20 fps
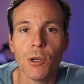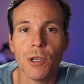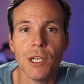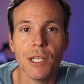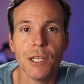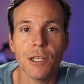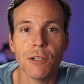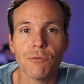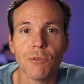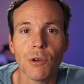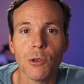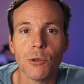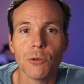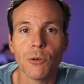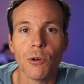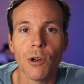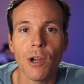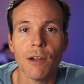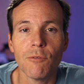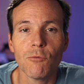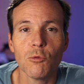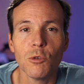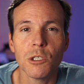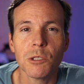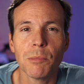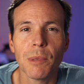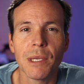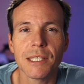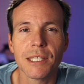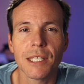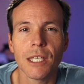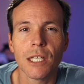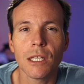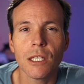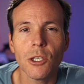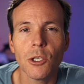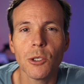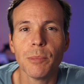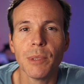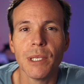in the photograph, which makes it a
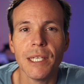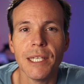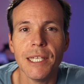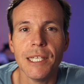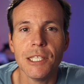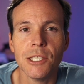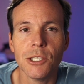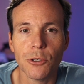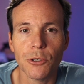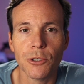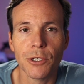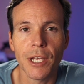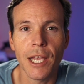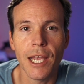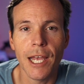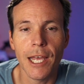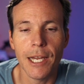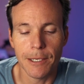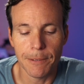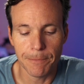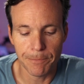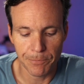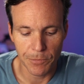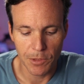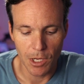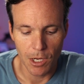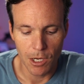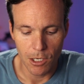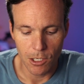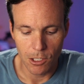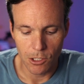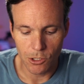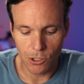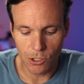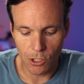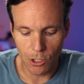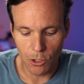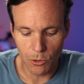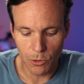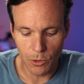little bit easier to edit.
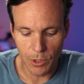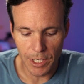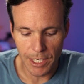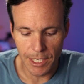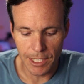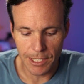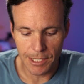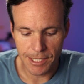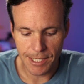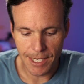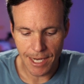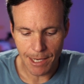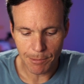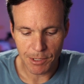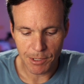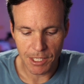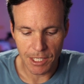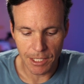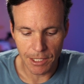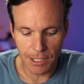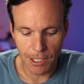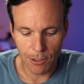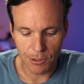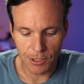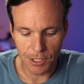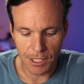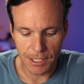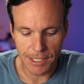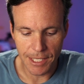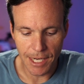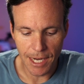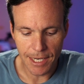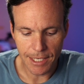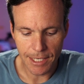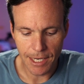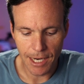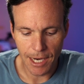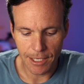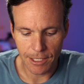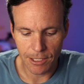So in Snapseed, there's a
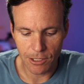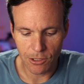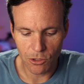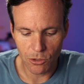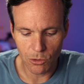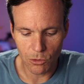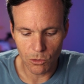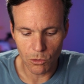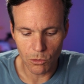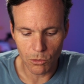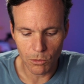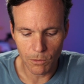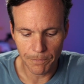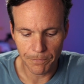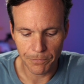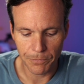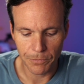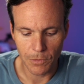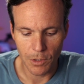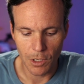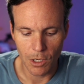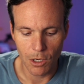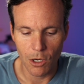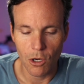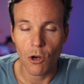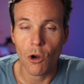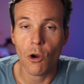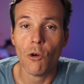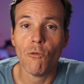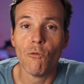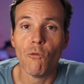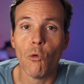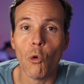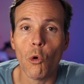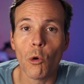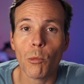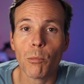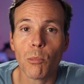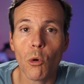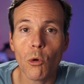dedicated tool
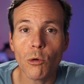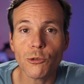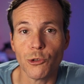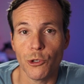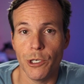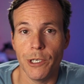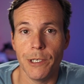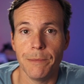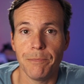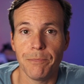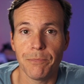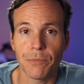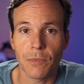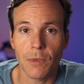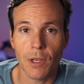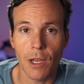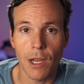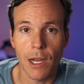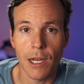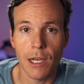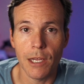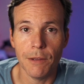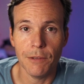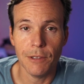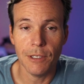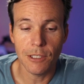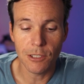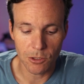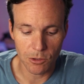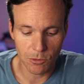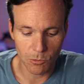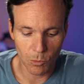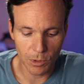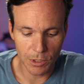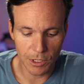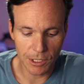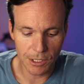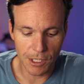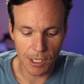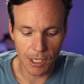for portrait. And
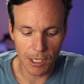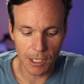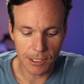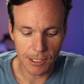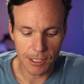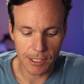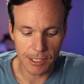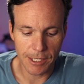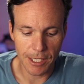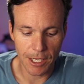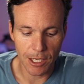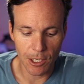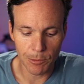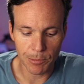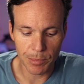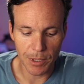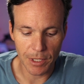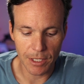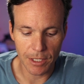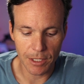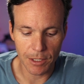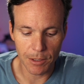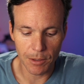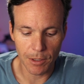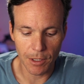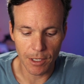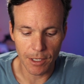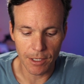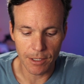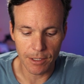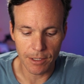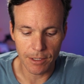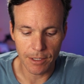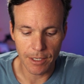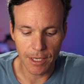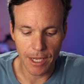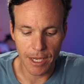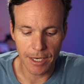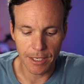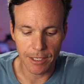what this does is help
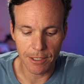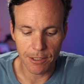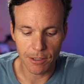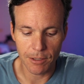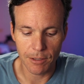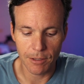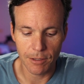edit